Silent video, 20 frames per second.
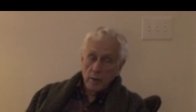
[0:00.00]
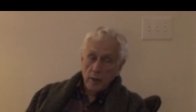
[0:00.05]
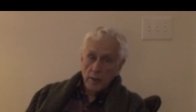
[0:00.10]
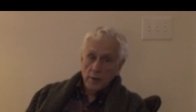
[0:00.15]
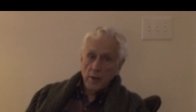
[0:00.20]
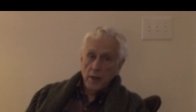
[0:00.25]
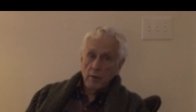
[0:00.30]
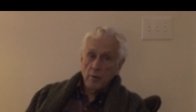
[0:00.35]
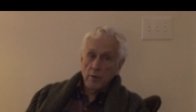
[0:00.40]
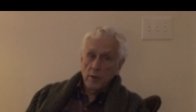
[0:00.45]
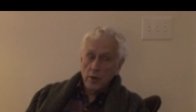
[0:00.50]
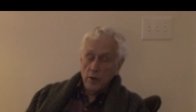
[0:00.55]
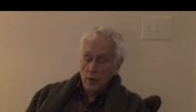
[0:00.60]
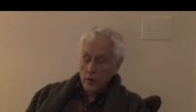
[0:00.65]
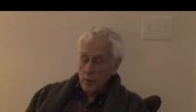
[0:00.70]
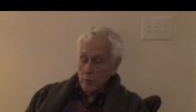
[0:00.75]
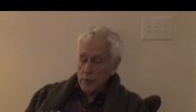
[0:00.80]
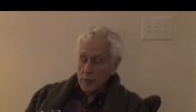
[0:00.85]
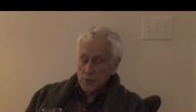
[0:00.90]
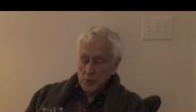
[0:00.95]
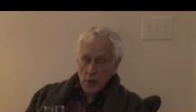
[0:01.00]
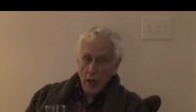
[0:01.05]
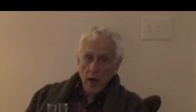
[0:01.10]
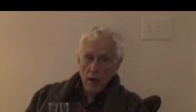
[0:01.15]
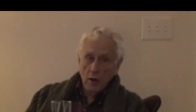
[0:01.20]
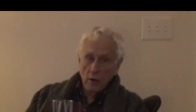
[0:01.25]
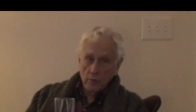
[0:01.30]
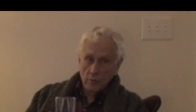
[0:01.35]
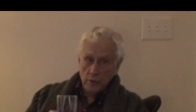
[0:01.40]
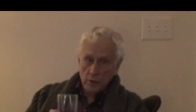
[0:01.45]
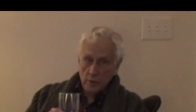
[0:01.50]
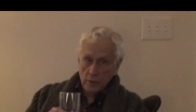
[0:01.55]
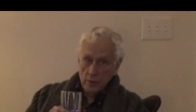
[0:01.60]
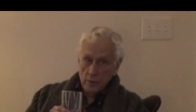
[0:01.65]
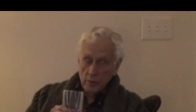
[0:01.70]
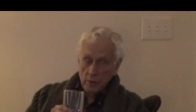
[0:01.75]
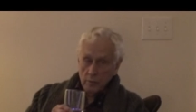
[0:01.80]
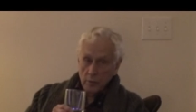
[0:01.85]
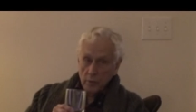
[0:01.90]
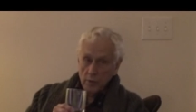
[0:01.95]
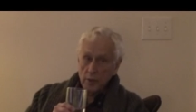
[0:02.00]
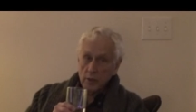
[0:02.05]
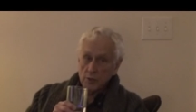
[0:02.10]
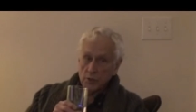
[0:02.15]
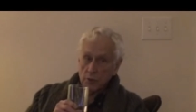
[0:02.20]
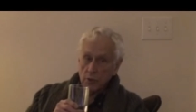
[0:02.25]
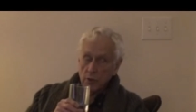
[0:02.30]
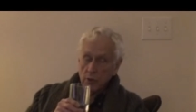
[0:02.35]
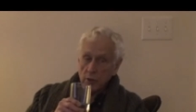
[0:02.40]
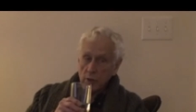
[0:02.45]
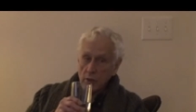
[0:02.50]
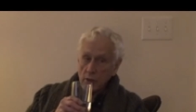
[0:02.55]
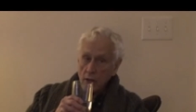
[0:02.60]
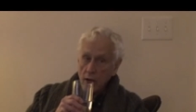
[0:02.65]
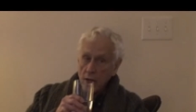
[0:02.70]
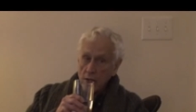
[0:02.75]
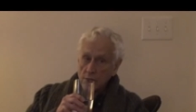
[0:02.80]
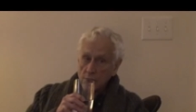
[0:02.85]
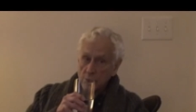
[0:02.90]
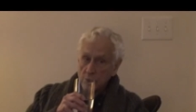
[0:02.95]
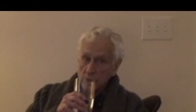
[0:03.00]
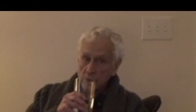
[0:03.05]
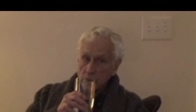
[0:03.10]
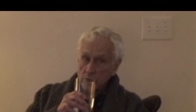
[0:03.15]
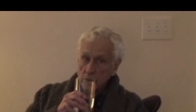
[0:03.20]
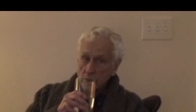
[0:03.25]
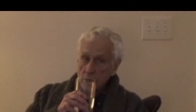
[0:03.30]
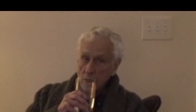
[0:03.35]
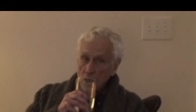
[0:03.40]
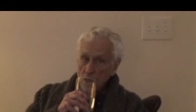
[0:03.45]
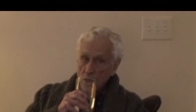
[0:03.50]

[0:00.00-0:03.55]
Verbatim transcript: and they can only be solved with historical consciousness.